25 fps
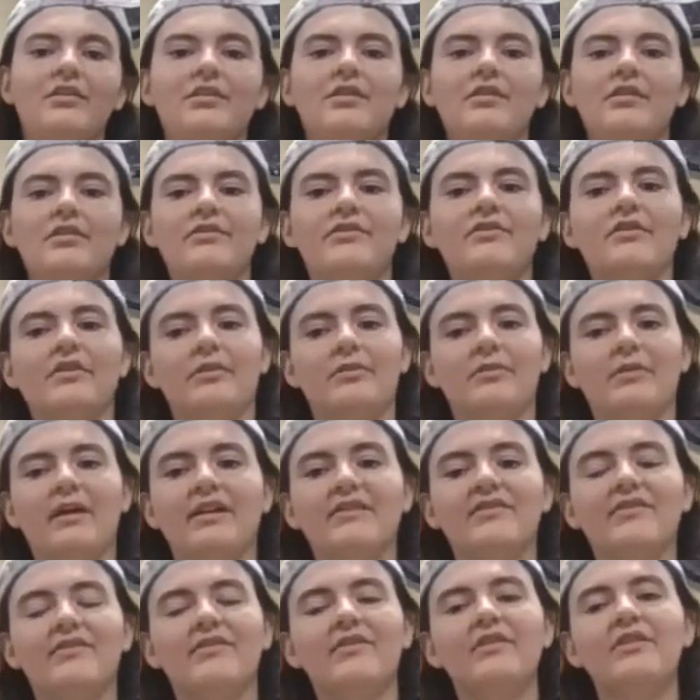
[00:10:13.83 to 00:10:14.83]
So that
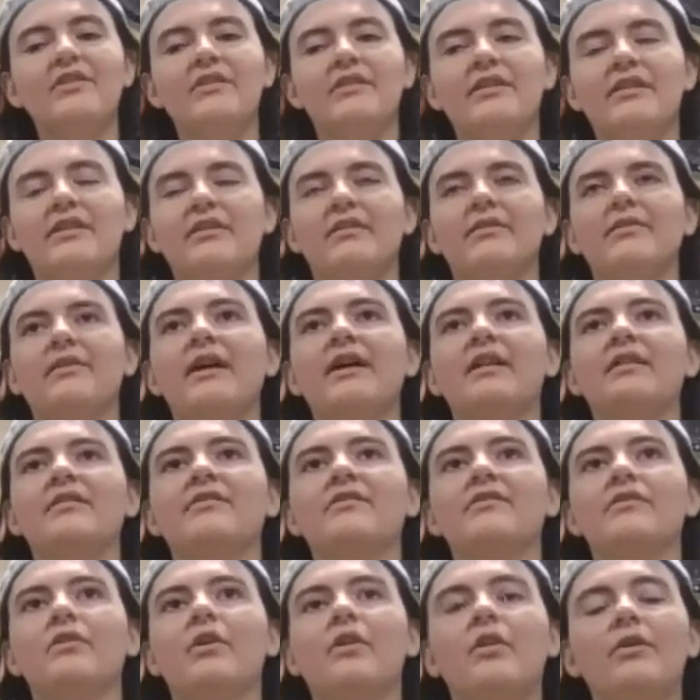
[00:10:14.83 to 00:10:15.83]

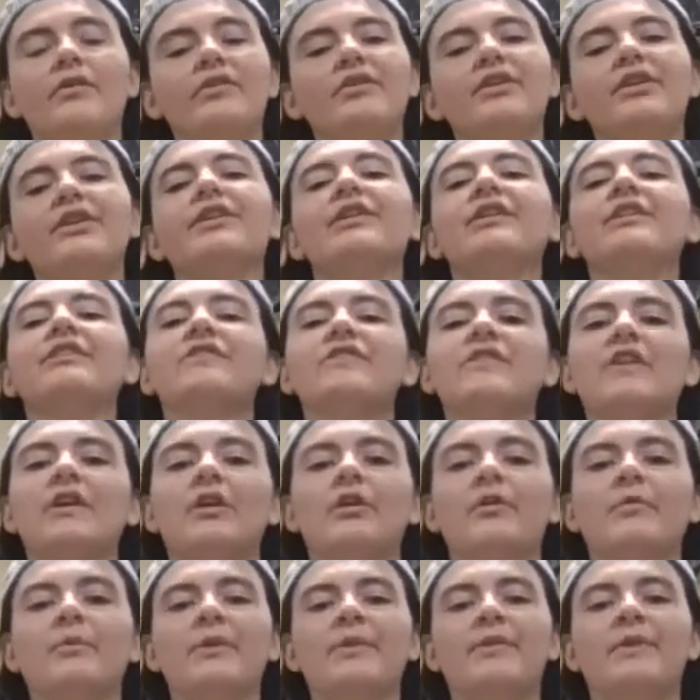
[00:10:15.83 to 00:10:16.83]
is all the lyrics that
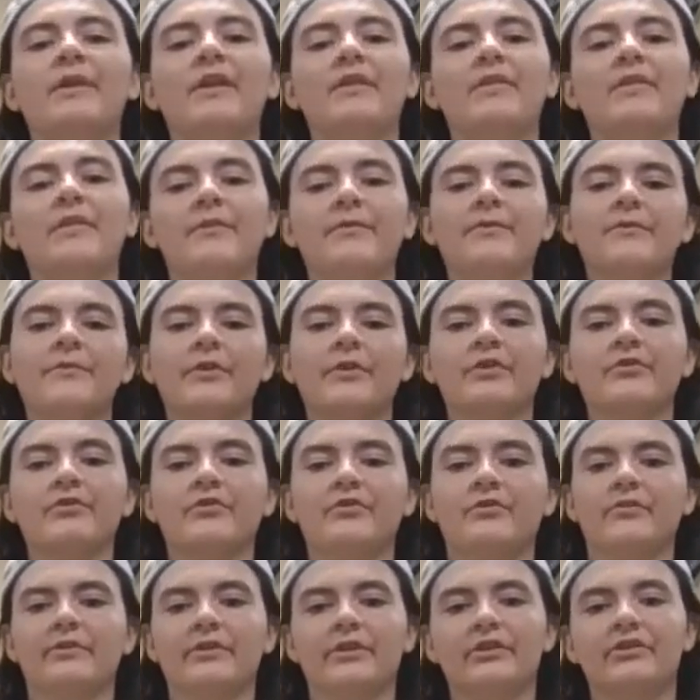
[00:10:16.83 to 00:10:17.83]
are within the first
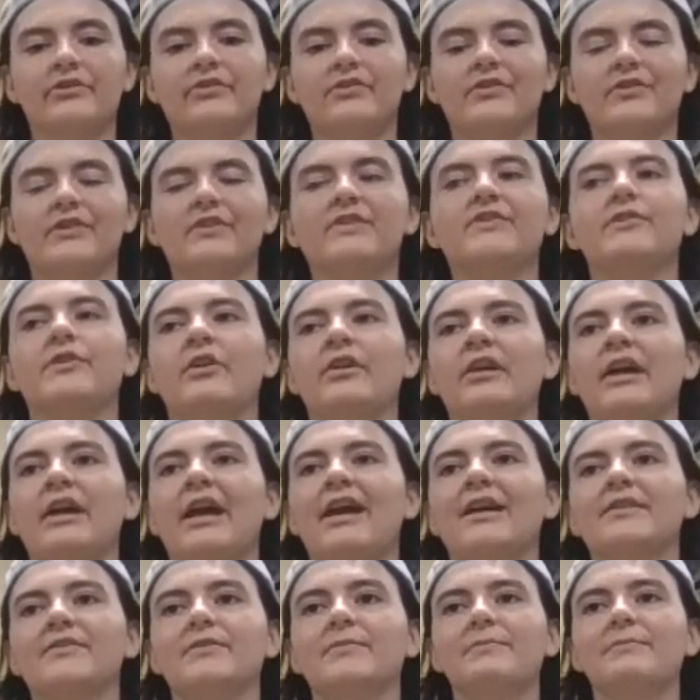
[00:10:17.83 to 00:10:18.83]
verse. The song
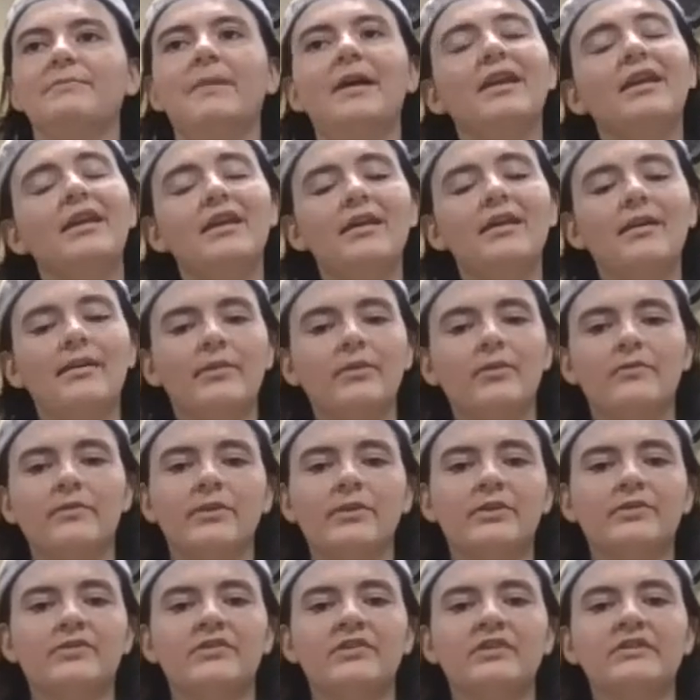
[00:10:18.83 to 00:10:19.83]
has many other
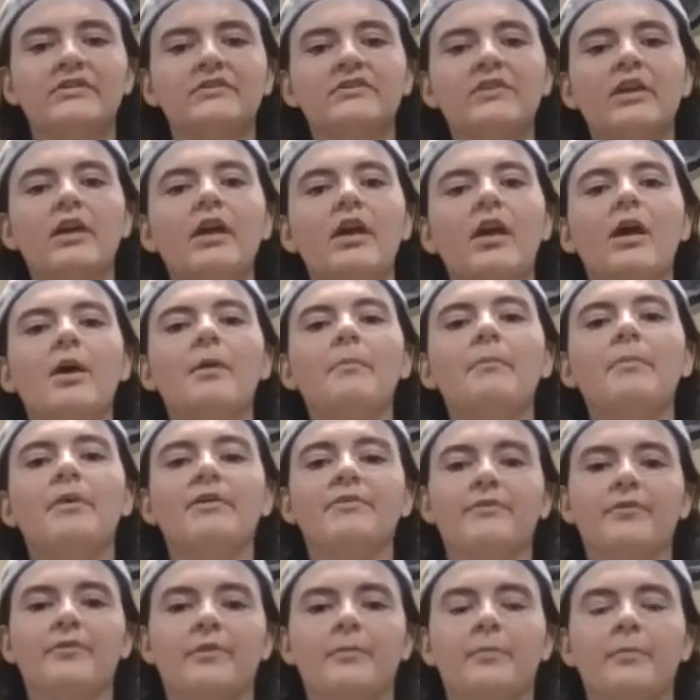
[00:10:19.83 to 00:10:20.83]
verses, but
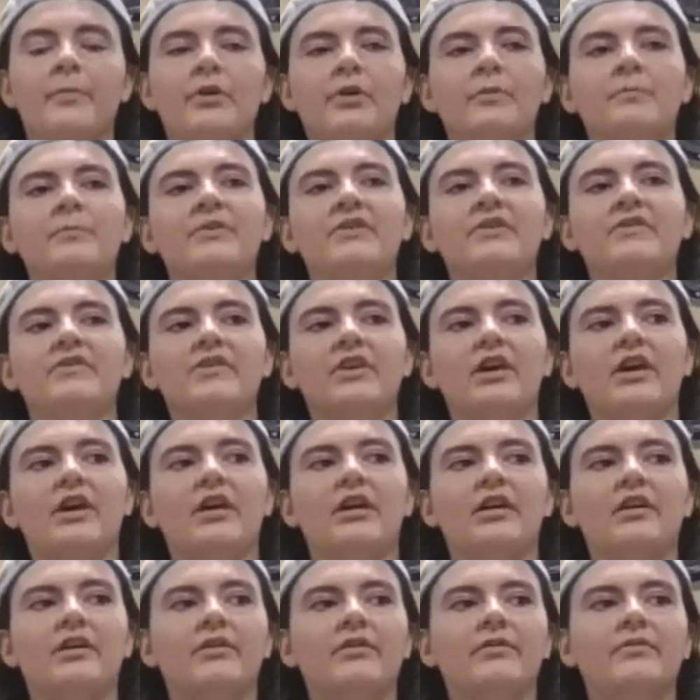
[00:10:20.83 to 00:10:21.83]
for the purpose
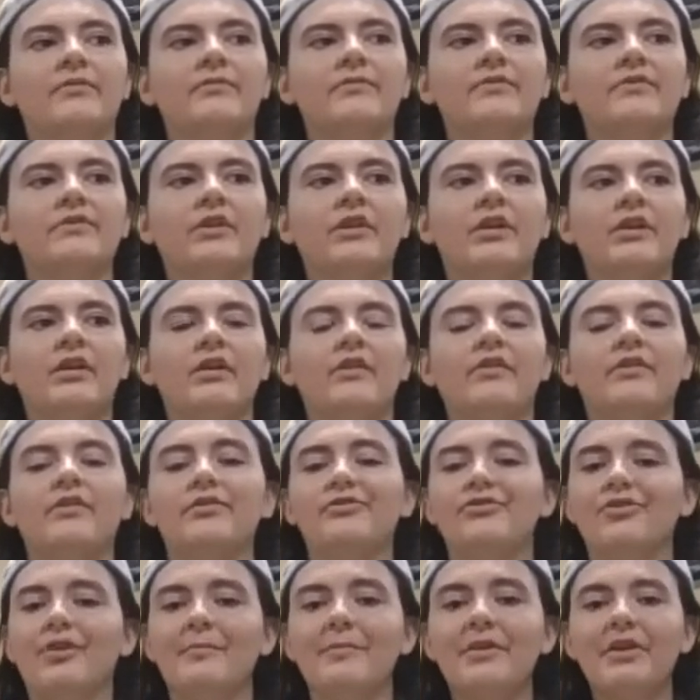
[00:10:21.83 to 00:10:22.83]
of the
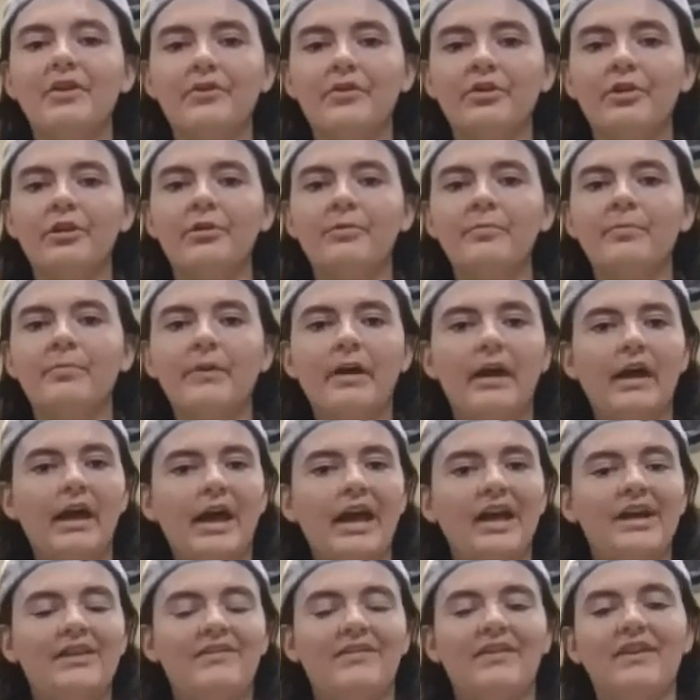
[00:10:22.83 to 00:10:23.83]
drumming group
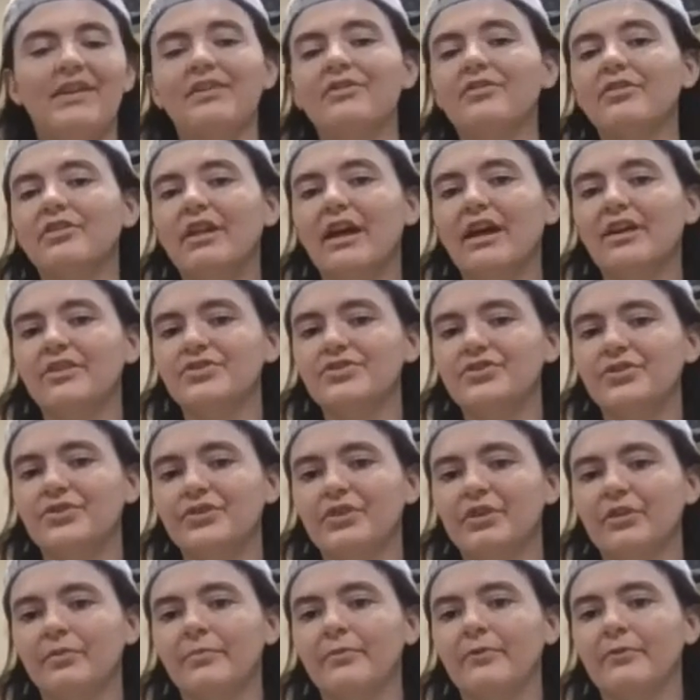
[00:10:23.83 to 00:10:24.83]
and the international
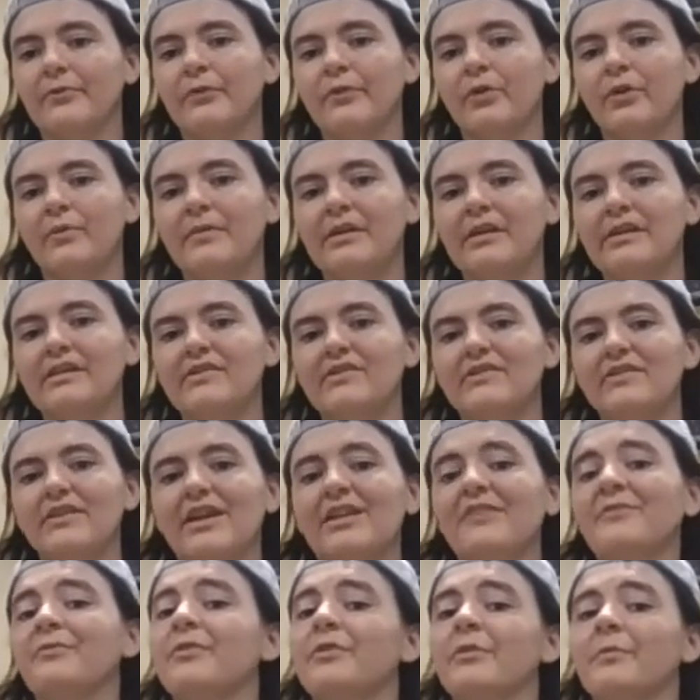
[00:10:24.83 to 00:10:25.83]
dinner performance,
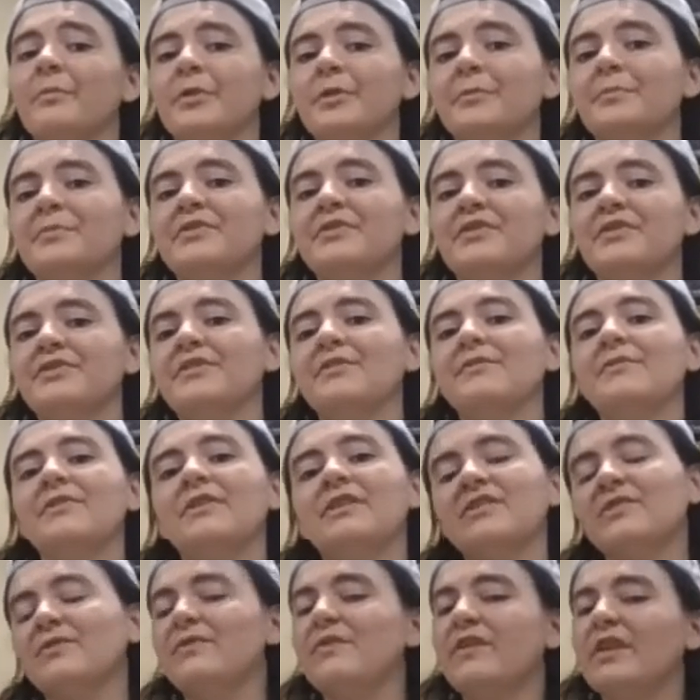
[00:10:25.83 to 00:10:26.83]
and for the purposes of
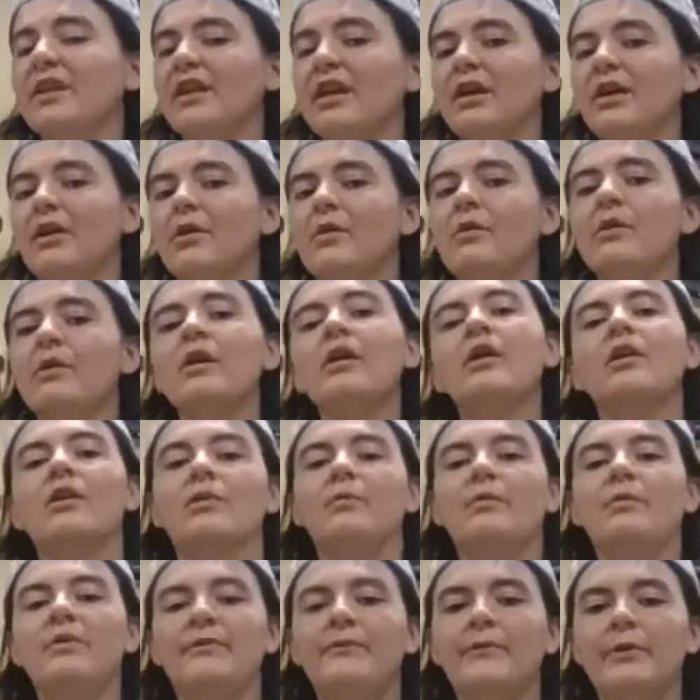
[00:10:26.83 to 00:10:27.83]
this video,
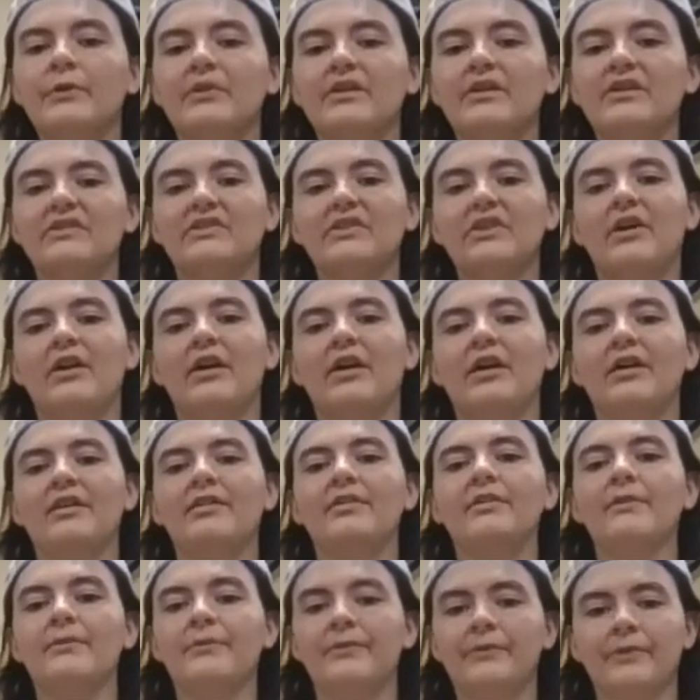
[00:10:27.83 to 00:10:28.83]
we focused on
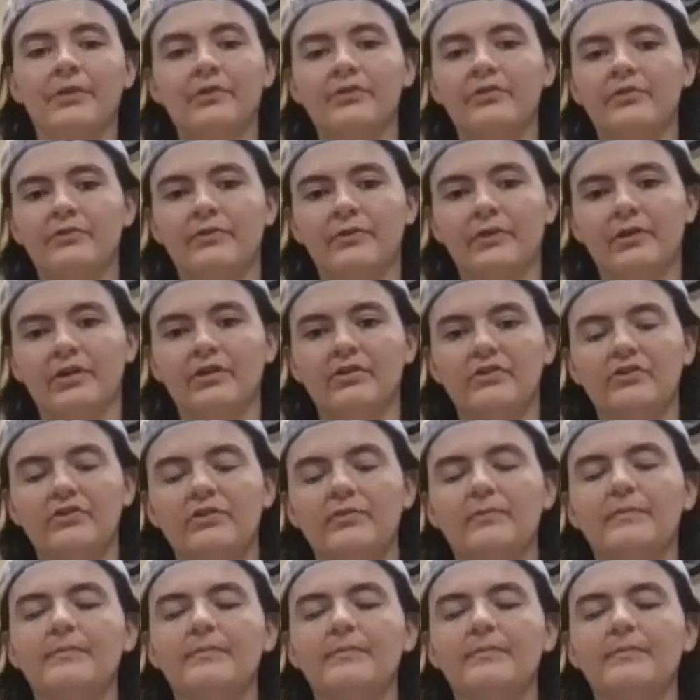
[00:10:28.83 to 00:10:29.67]
the first verse.